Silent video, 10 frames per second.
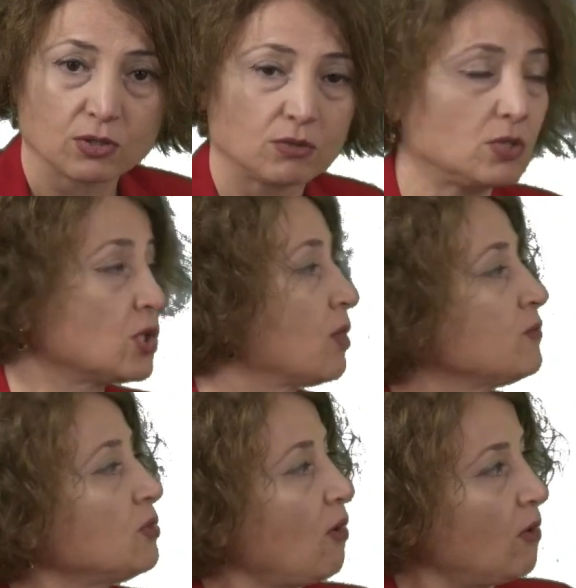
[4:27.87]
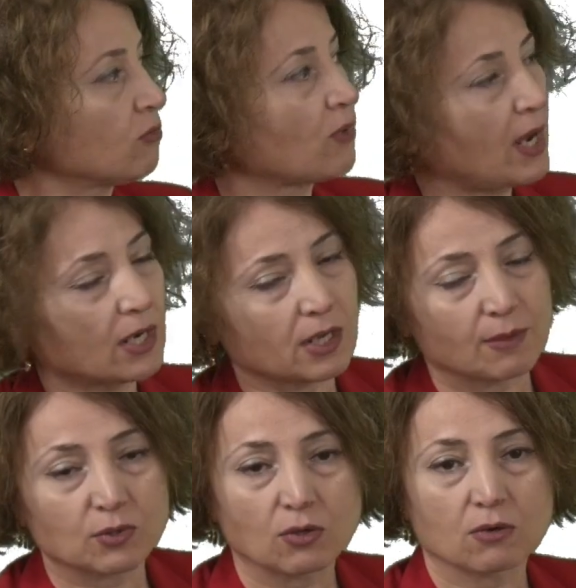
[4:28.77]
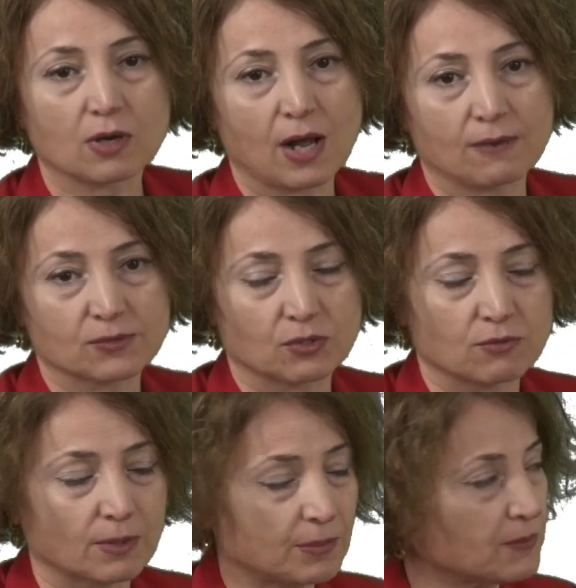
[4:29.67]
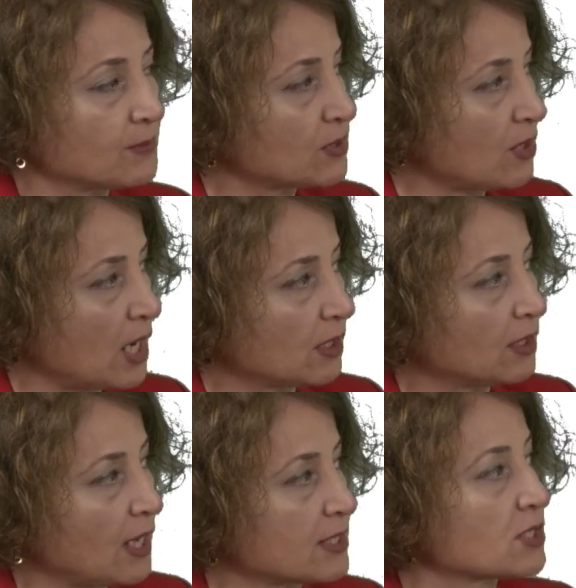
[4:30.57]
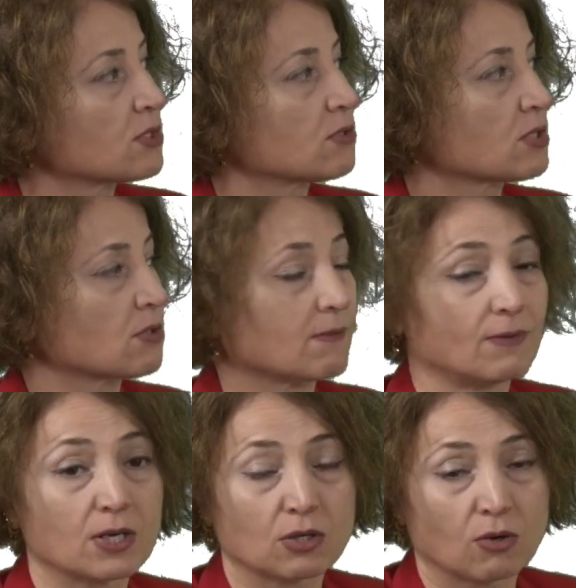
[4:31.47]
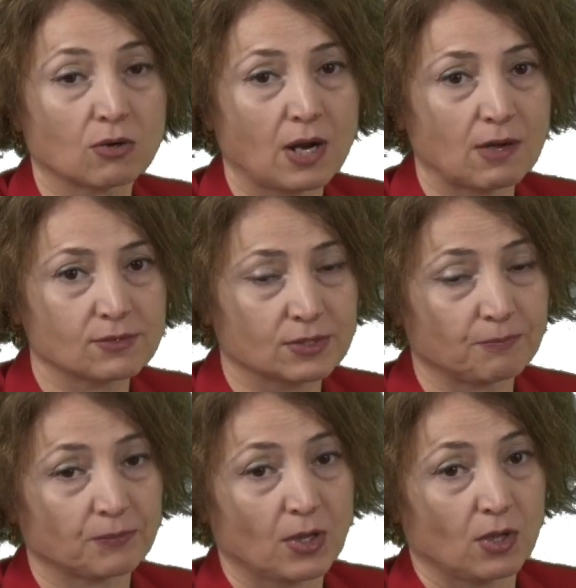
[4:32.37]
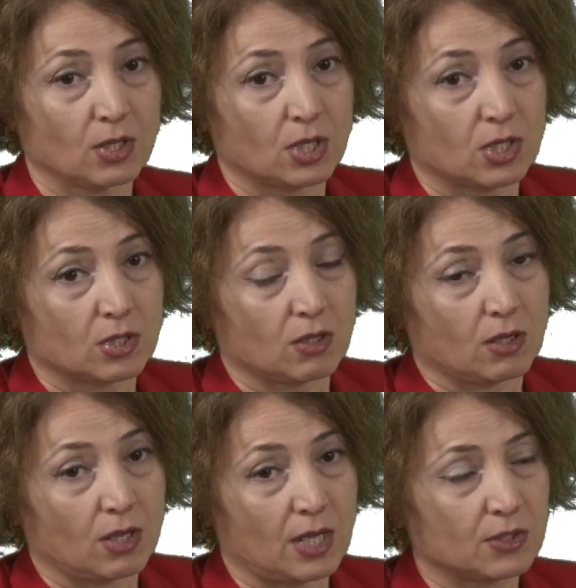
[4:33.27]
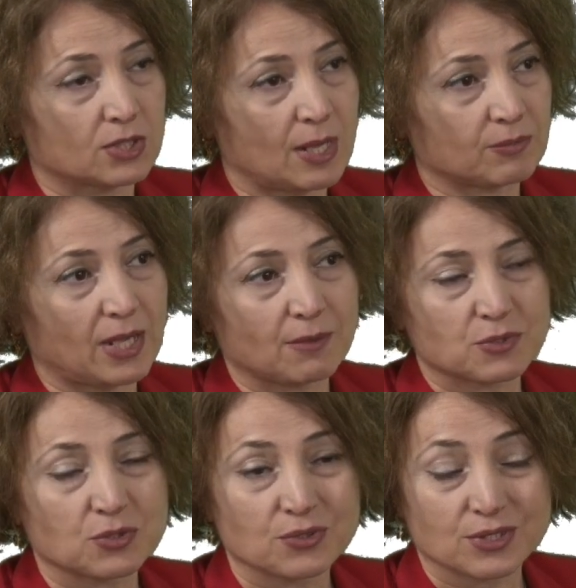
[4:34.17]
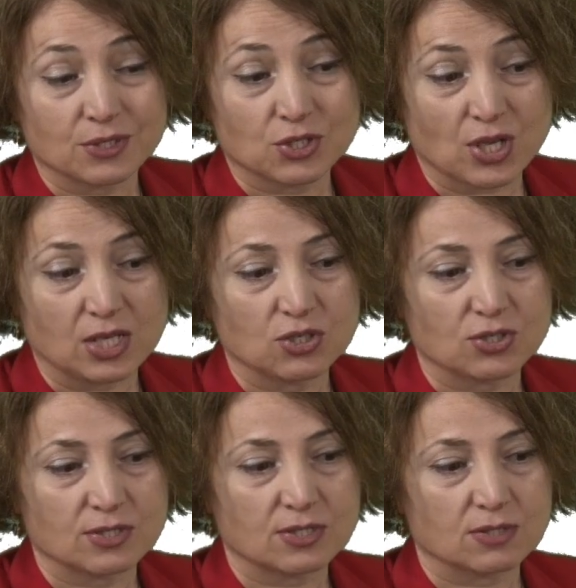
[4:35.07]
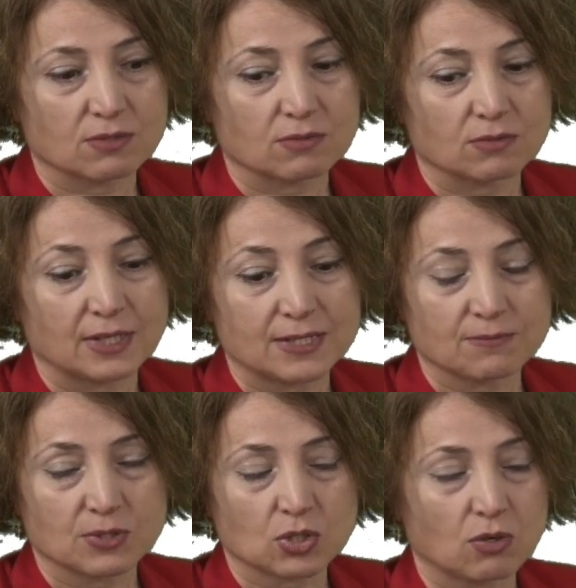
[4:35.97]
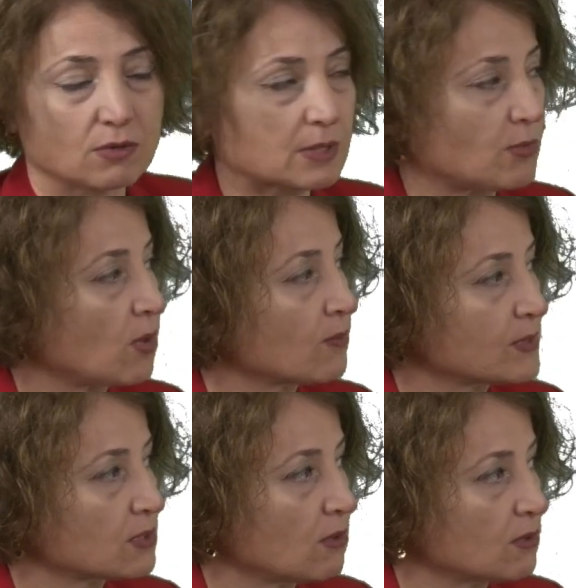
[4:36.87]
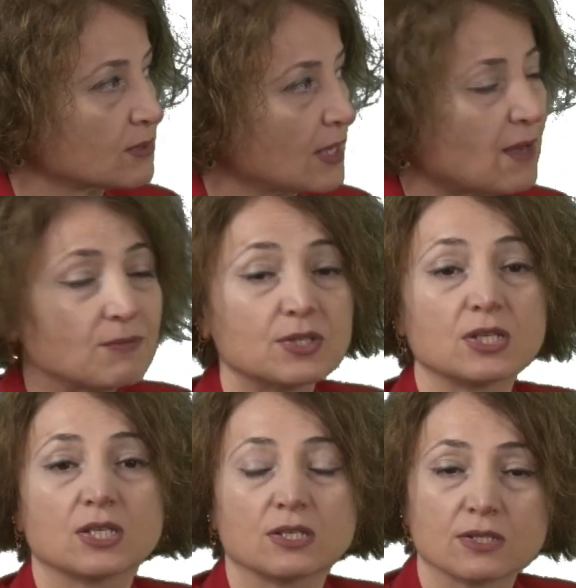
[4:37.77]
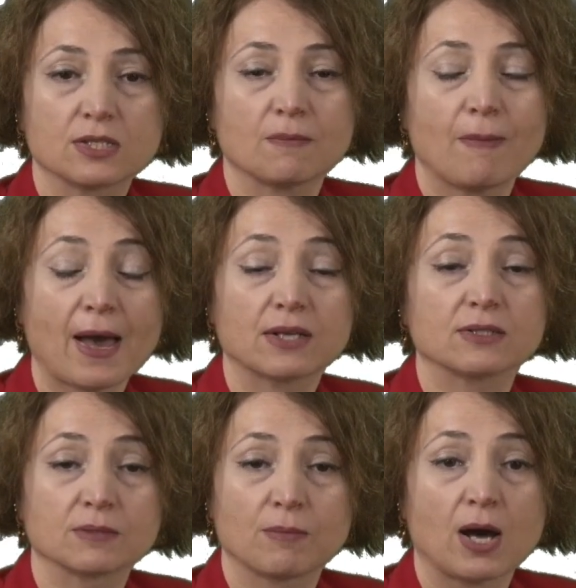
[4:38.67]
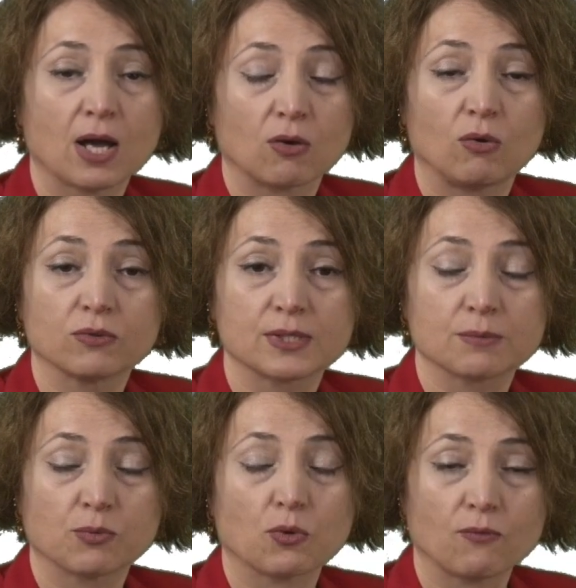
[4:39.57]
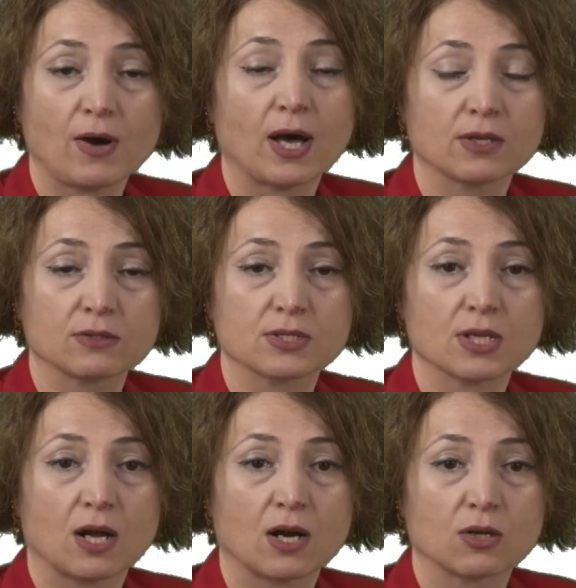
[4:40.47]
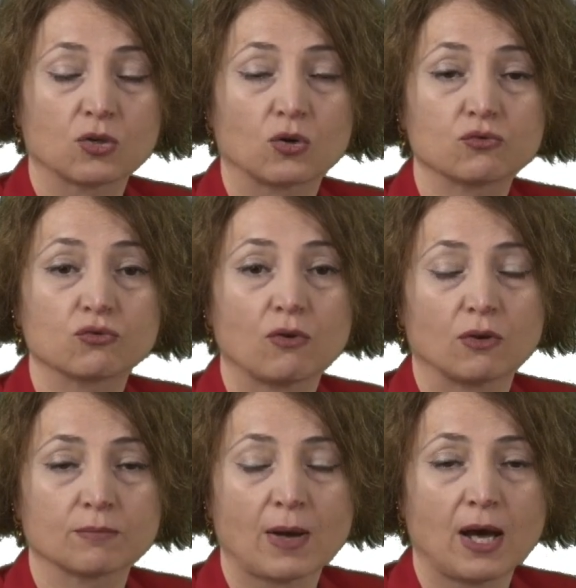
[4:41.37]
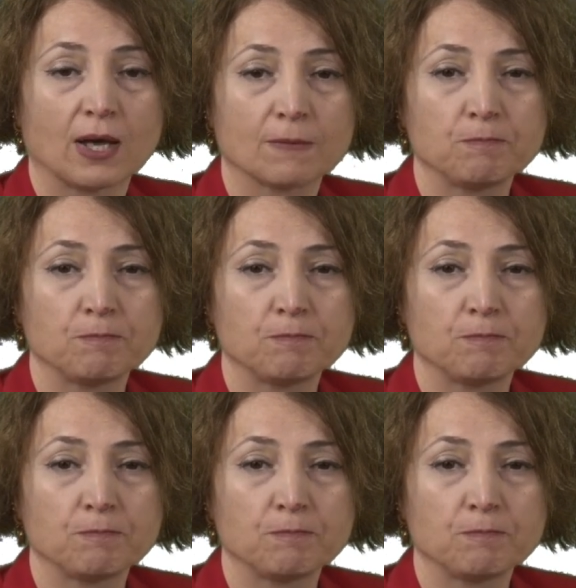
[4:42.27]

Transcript: You know, we all run amylographs or rapid viscoanalyzers or farinographs, and sometimes you see changes, less viscose, more viscose. Everything is impacted by all these profiles are controlled by